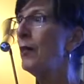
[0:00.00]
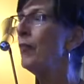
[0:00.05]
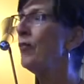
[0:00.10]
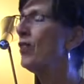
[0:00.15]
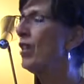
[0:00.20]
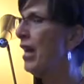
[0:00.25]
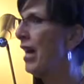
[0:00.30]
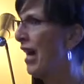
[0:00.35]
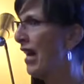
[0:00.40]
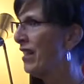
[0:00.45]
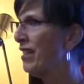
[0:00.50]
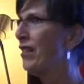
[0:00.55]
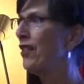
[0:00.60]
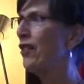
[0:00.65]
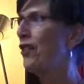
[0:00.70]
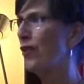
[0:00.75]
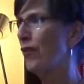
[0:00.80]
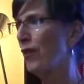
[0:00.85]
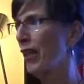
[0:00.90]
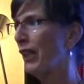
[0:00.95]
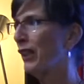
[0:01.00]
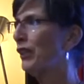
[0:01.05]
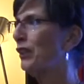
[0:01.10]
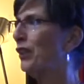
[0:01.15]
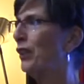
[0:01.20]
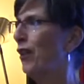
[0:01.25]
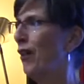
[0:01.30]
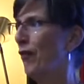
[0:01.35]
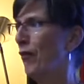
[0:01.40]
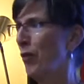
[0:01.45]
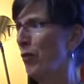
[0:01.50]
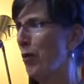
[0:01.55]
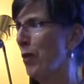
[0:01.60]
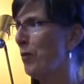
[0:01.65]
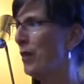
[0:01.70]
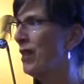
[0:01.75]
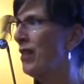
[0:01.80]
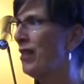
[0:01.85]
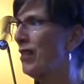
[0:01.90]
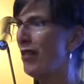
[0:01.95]
to ask the director of the
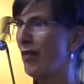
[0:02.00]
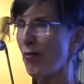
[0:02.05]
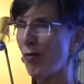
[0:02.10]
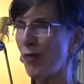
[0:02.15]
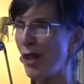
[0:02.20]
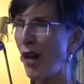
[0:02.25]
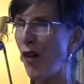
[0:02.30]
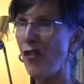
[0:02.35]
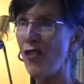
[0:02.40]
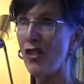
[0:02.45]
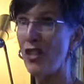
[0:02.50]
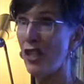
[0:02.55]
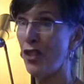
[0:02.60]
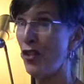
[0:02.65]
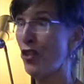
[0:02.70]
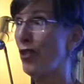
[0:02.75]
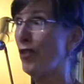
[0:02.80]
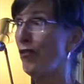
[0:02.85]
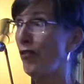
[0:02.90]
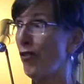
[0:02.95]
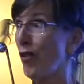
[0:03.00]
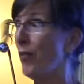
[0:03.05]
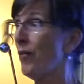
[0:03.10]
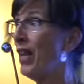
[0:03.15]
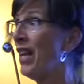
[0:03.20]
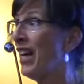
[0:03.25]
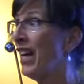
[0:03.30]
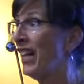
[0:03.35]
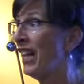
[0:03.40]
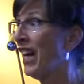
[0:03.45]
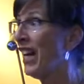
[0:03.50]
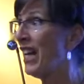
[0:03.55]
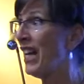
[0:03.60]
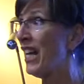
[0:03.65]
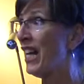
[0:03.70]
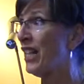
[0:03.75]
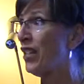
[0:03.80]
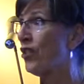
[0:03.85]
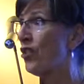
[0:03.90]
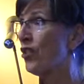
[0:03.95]
Women's Health Initiative from the
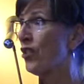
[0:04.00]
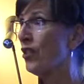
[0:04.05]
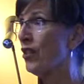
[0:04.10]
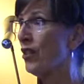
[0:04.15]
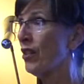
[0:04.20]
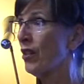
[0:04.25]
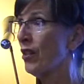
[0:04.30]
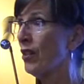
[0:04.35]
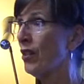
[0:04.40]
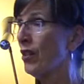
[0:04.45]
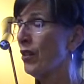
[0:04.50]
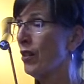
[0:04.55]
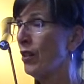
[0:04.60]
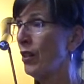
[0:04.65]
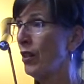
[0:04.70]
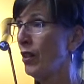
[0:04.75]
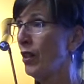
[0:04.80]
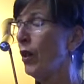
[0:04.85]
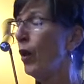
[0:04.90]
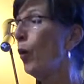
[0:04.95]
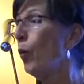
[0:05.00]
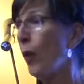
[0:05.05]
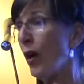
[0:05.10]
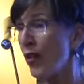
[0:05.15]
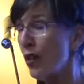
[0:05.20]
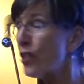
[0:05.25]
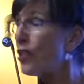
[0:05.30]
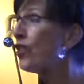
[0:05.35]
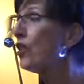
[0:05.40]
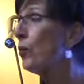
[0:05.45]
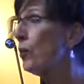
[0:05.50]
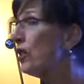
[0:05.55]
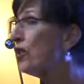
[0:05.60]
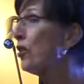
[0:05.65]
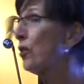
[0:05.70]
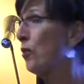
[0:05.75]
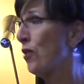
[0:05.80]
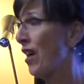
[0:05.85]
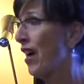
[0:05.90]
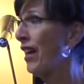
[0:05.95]
NIH whether she would
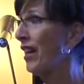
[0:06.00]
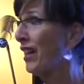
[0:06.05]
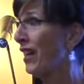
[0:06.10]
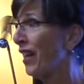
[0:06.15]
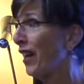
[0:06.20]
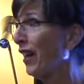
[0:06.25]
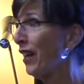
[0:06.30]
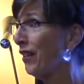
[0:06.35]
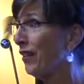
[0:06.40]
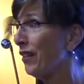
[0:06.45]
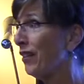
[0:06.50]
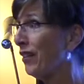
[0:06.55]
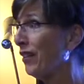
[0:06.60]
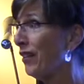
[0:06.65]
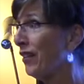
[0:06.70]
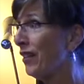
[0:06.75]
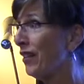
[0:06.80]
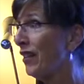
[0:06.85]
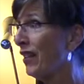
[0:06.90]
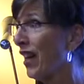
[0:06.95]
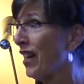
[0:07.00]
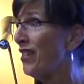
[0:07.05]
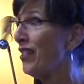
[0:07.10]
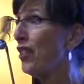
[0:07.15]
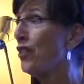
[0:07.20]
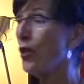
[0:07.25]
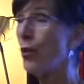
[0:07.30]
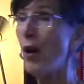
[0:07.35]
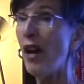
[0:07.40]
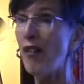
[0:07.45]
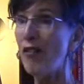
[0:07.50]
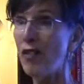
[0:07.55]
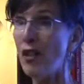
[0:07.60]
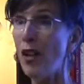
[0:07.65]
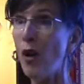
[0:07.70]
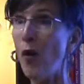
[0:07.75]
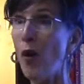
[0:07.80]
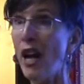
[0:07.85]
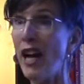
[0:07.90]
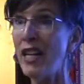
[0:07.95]
do that again. I said, you have
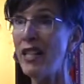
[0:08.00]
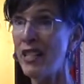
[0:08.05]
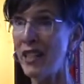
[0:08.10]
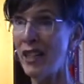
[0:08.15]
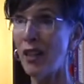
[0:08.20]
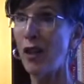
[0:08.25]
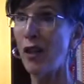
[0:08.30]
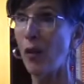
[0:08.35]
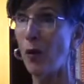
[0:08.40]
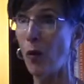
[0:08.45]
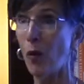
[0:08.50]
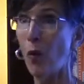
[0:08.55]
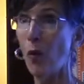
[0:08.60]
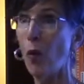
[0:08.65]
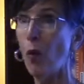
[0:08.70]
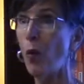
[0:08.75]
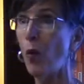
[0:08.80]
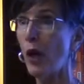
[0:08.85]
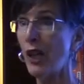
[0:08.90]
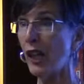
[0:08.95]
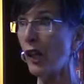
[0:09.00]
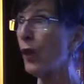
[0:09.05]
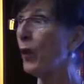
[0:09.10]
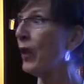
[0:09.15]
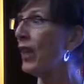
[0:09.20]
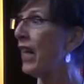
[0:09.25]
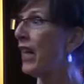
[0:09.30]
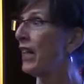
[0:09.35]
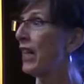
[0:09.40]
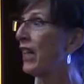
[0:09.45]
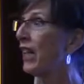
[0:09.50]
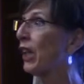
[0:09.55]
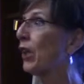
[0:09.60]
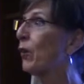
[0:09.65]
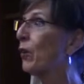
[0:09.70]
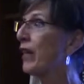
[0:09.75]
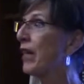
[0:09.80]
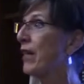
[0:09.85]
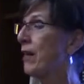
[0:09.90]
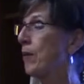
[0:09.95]
no idea what it created. It
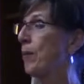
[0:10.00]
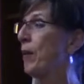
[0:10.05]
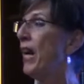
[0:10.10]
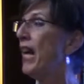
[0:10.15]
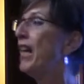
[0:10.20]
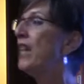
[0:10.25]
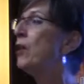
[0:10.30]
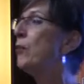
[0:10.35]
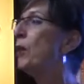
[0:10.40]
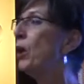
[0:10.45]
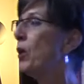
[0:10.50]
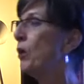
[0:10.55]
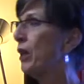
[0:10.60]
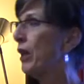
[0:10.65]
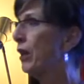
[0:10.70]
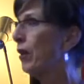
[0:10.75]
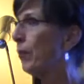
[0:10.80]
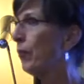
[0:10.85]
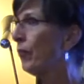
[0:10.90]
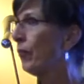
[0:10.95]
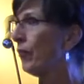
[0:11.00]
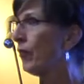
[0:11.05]
created pandemonium.